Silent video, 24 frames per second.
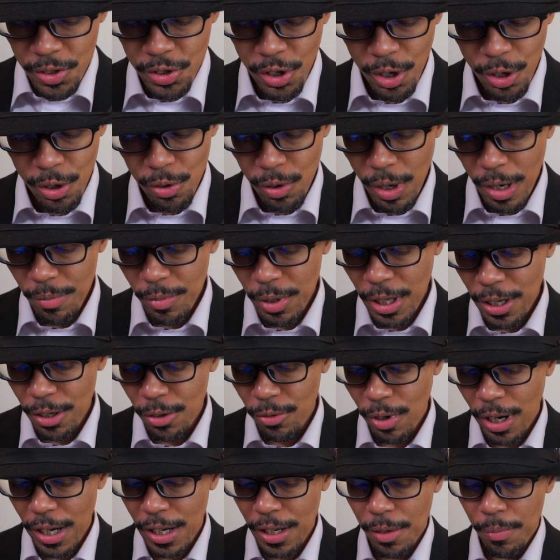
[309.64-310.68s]
So I'm
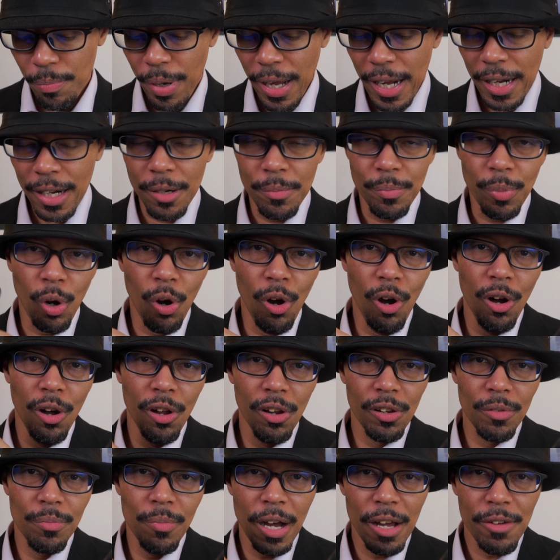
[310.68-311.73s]
getting ready to back up
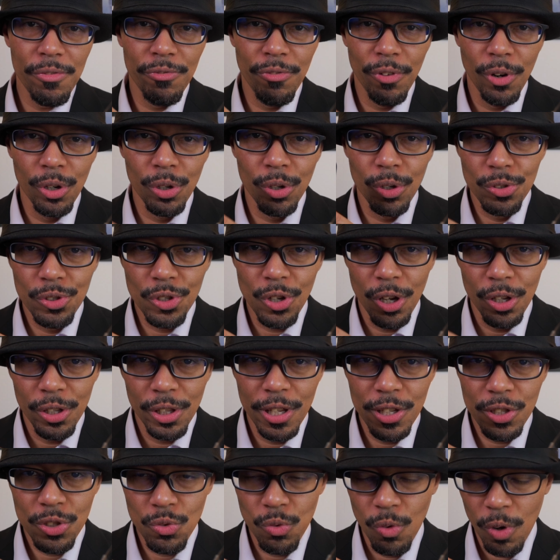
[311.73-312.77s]
all of my photos on
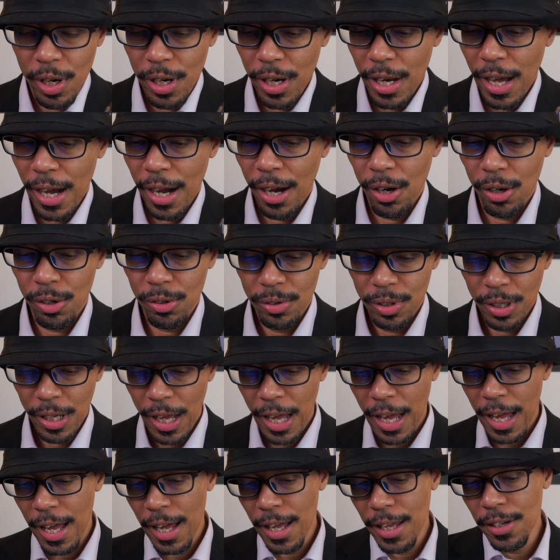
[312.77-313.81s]
this one now,
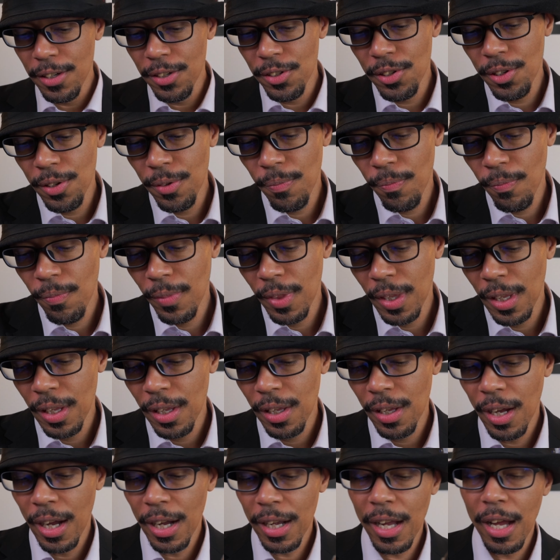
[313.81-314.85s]
and
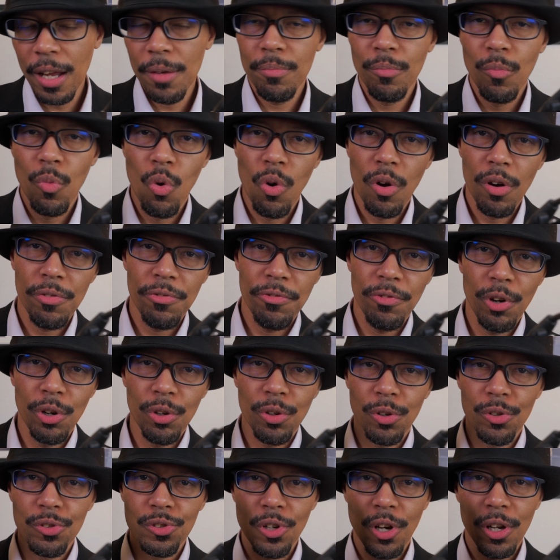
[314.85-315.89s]
I got more
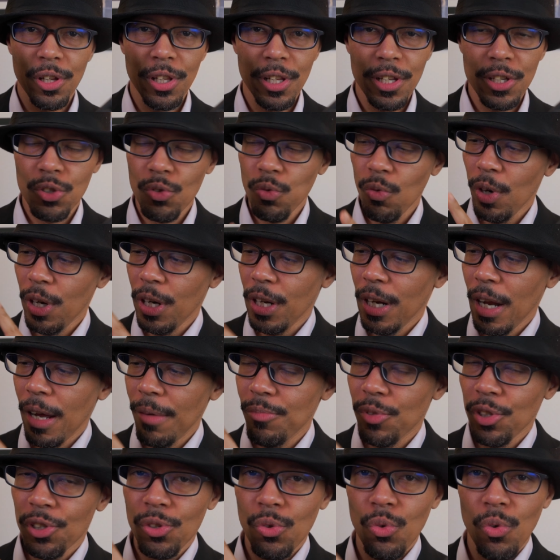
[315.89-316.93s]
photos on this one, and
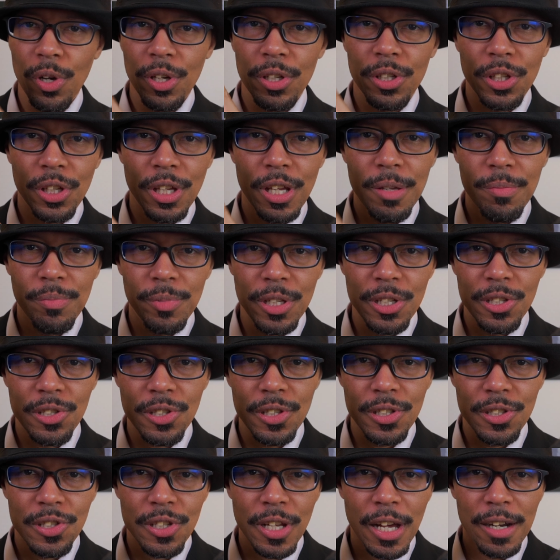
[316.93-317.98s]
I'm just going to keep this
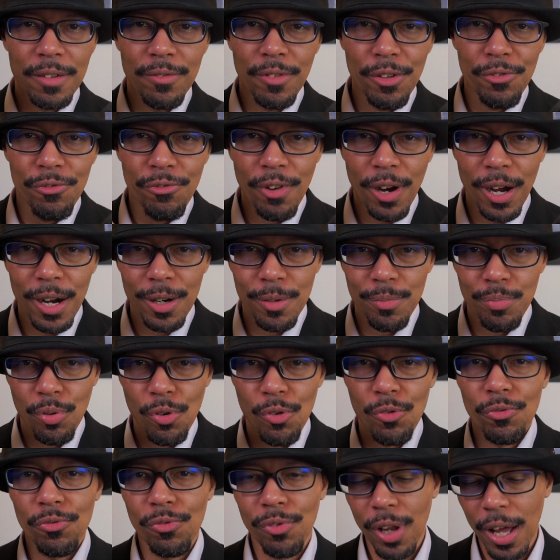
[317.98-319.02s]
inside of a
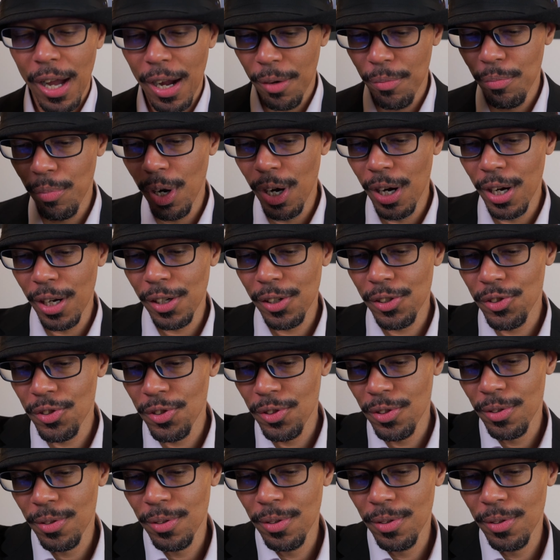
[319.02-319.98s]
fireproof lockbox.